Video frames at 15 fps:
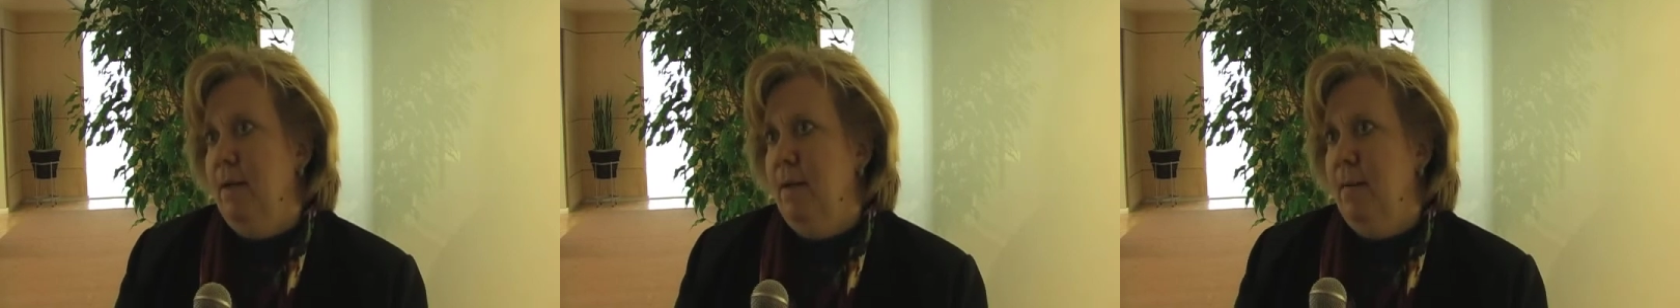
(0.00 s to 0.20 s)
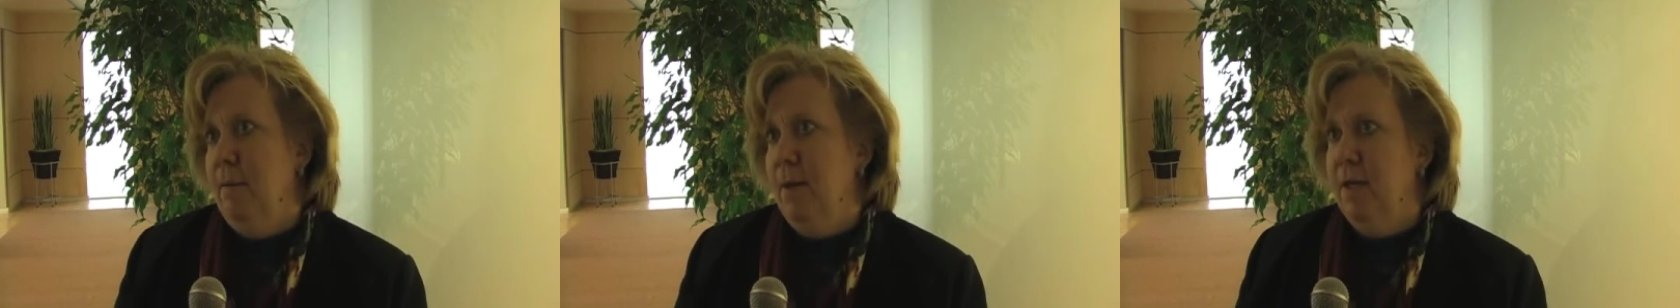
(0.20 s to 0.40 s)

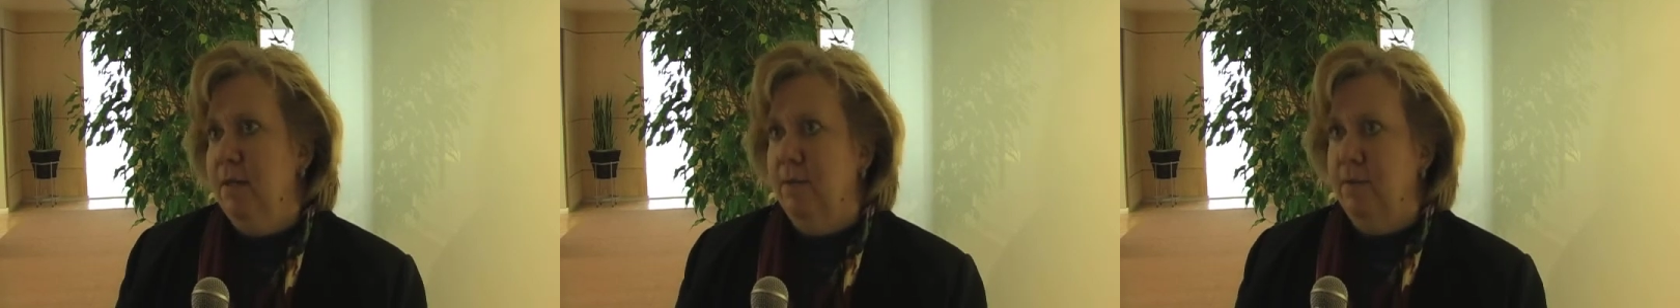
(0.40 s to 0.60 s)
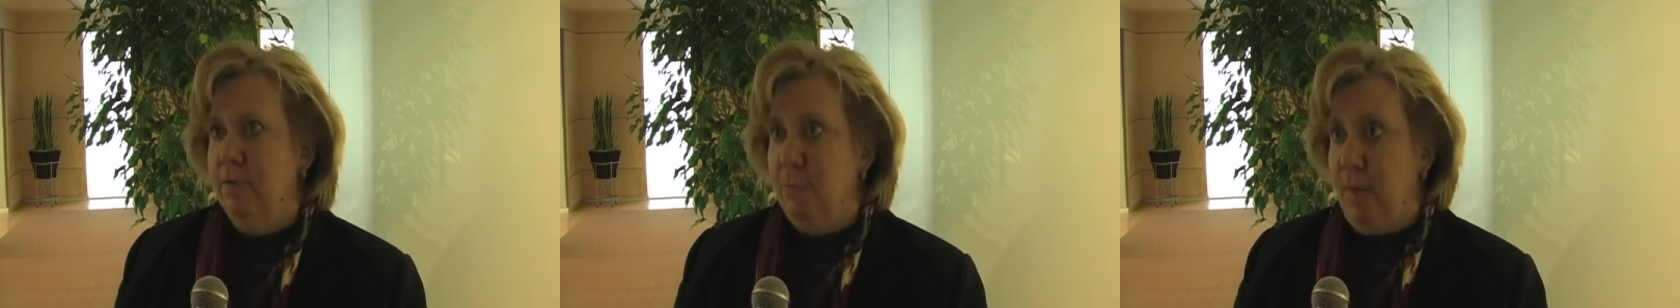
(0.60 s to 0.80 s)

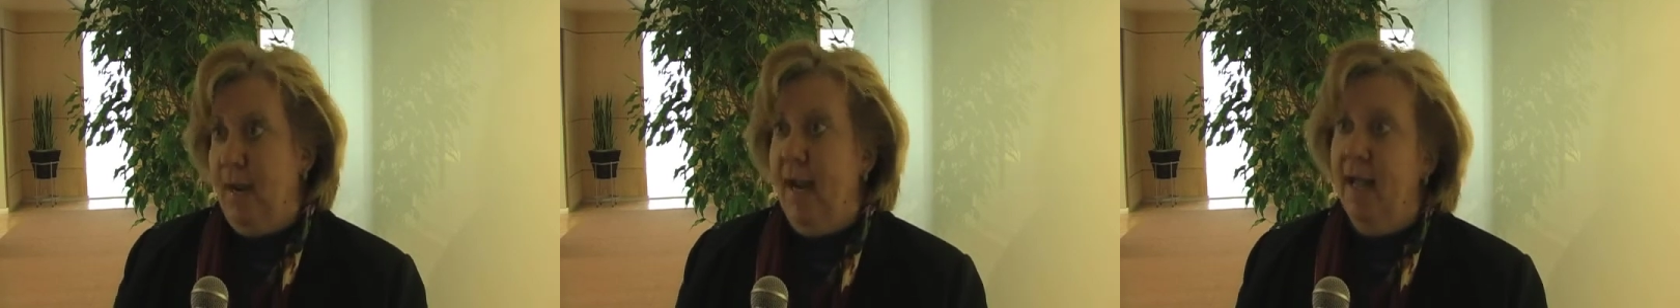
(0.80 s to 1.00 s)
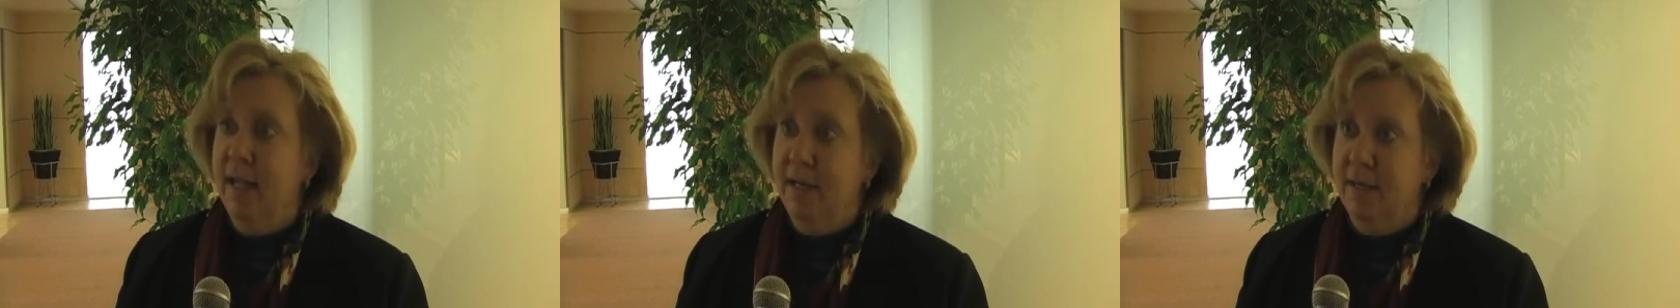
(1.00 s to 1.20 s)
But the
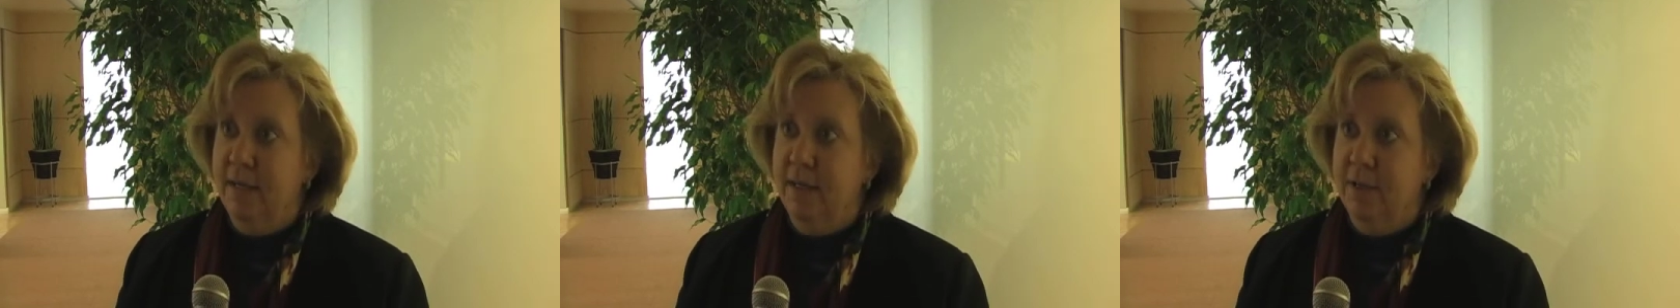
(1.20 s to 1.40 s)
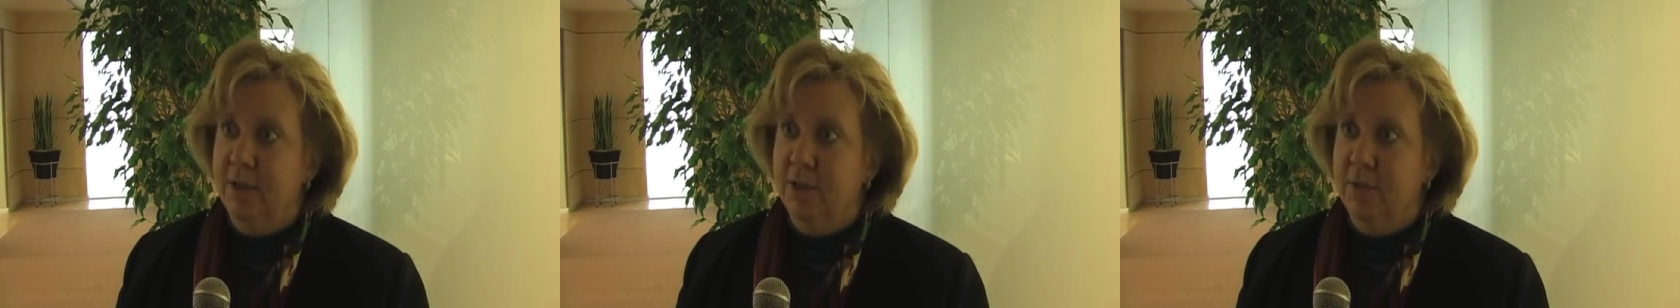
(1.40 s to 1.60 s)
reality
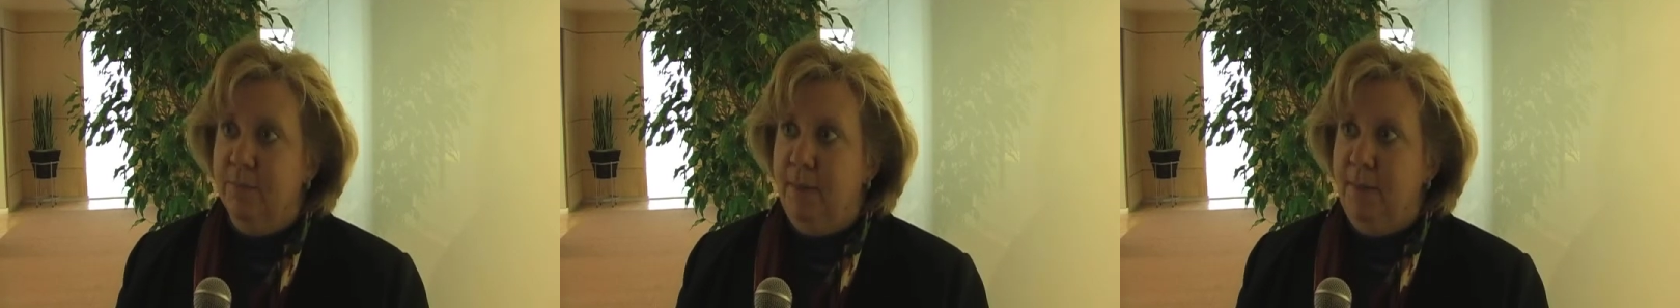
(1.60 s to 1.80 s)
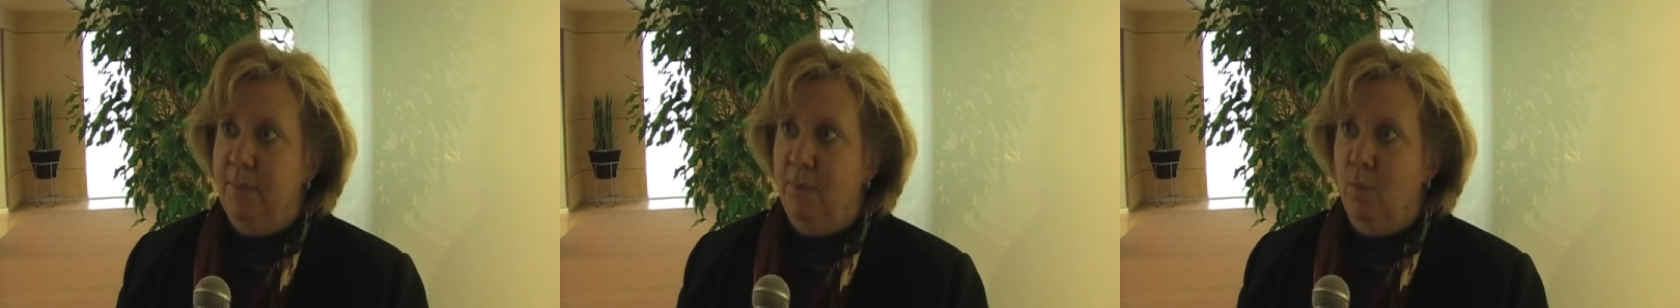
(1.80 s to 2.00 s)
is
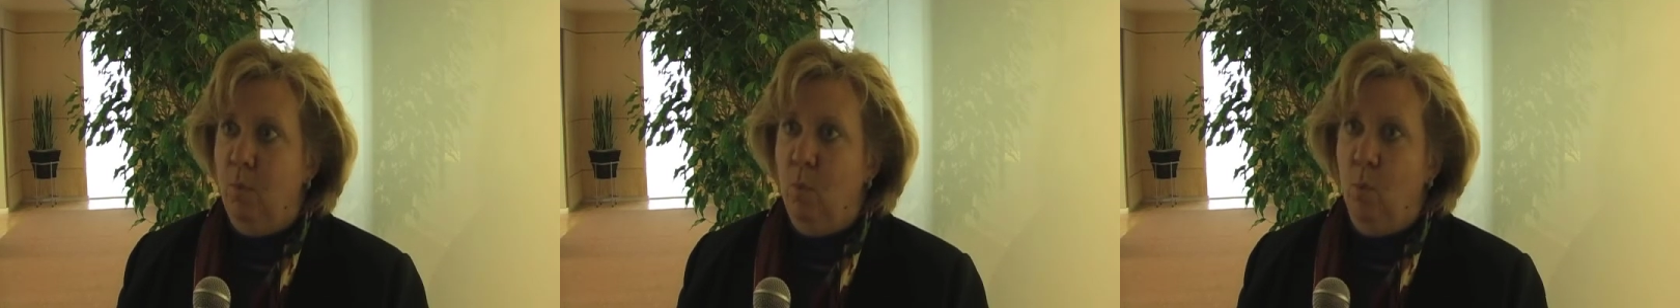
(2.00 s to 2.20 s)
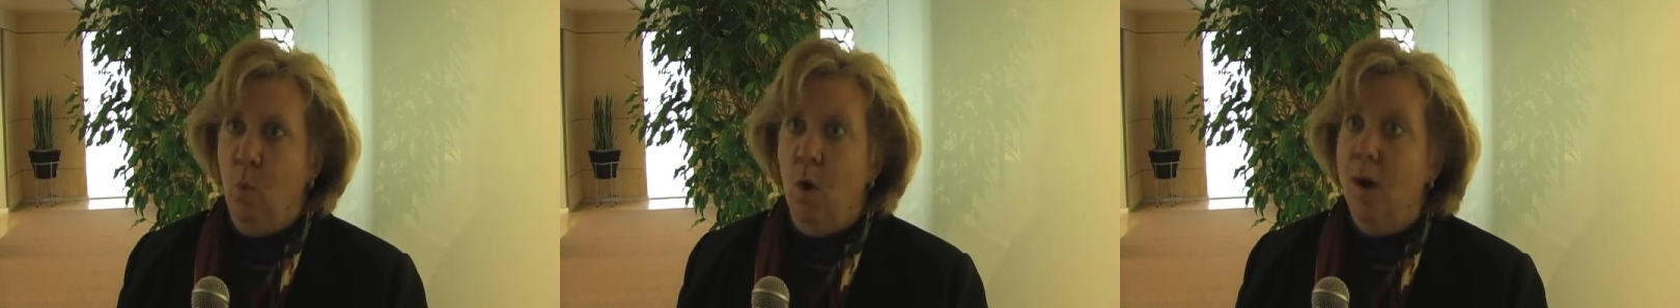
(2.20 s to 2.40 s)
people
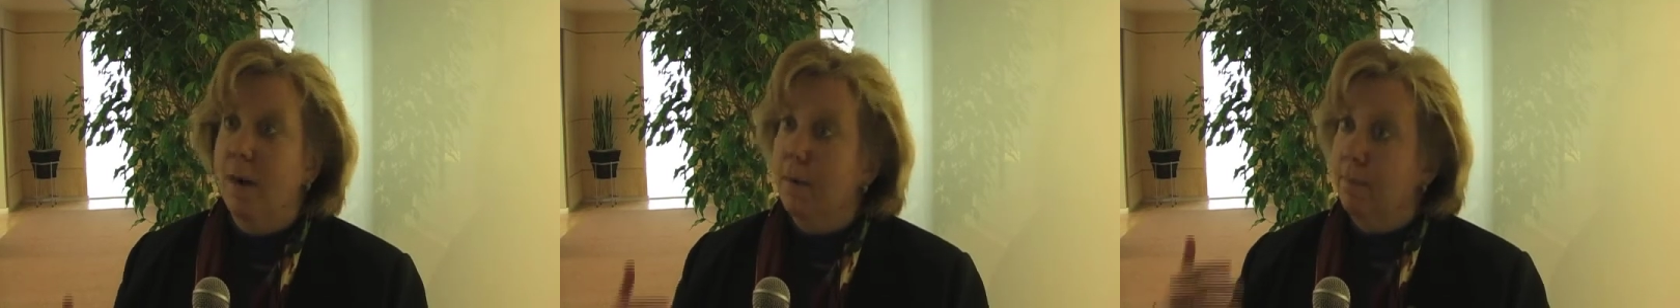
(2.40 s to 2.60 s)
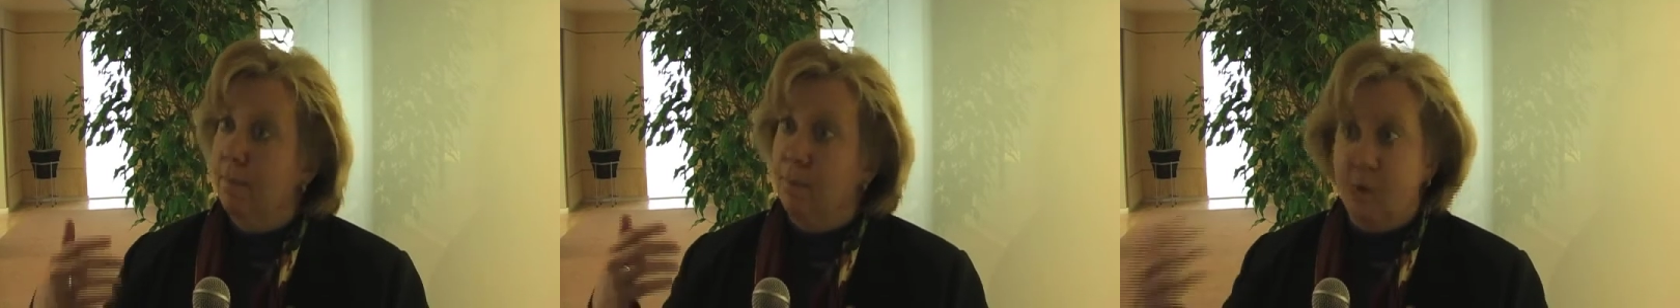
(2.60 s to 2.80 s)
want
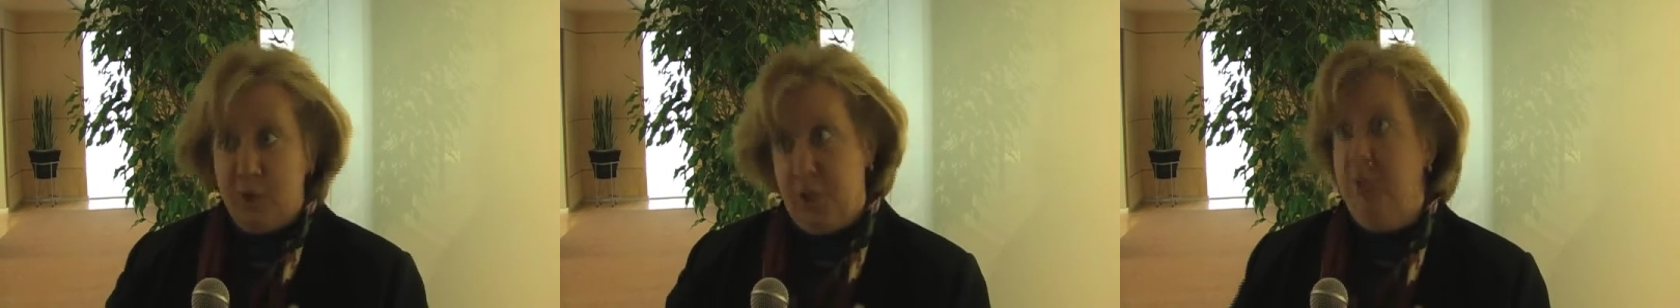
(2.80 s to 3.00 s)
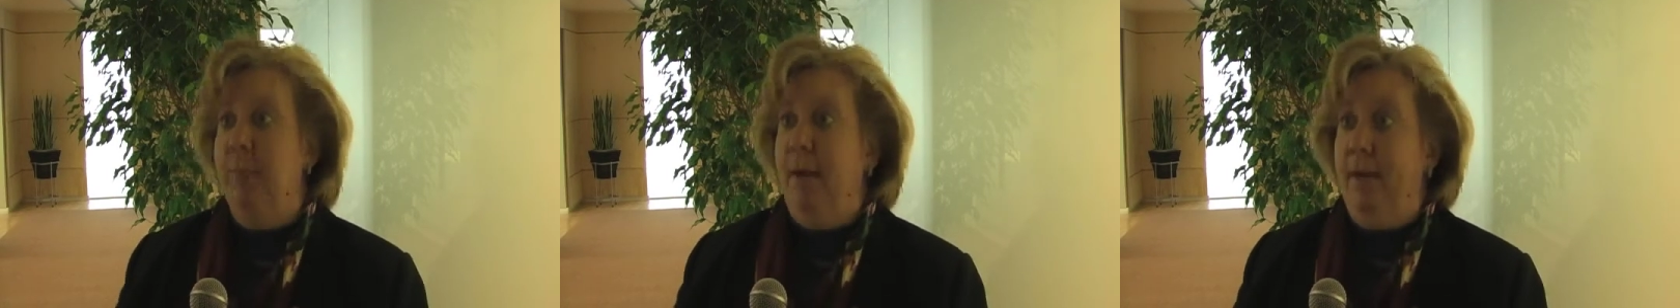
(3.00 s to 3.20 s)
to
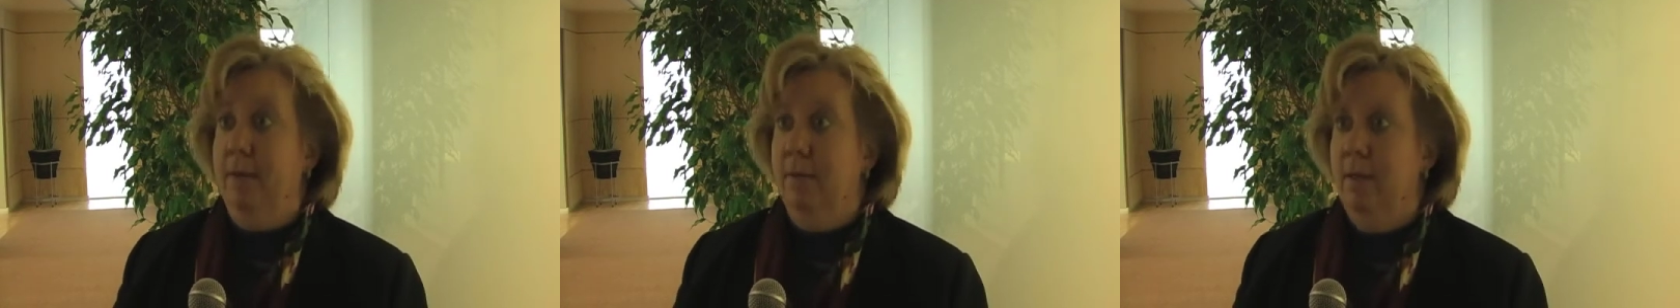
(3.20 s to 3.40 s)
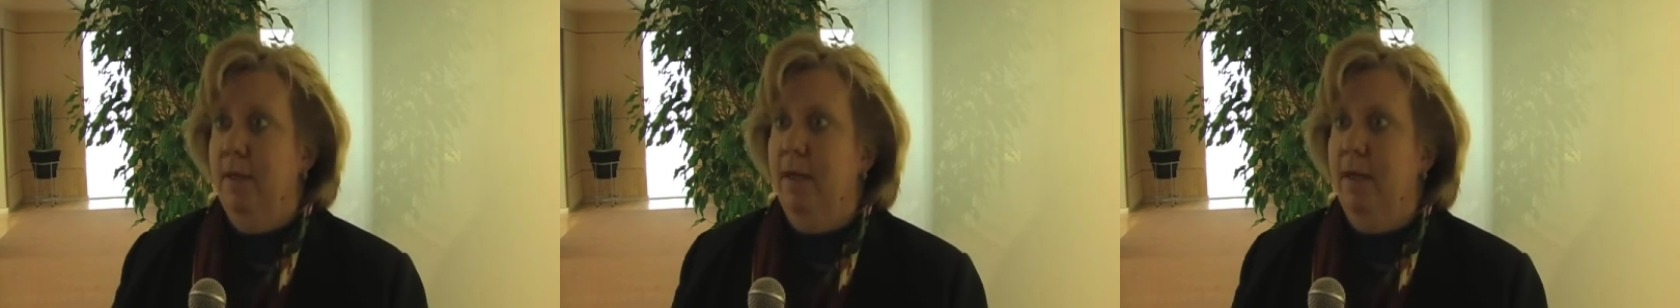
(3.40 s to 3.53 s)
participate.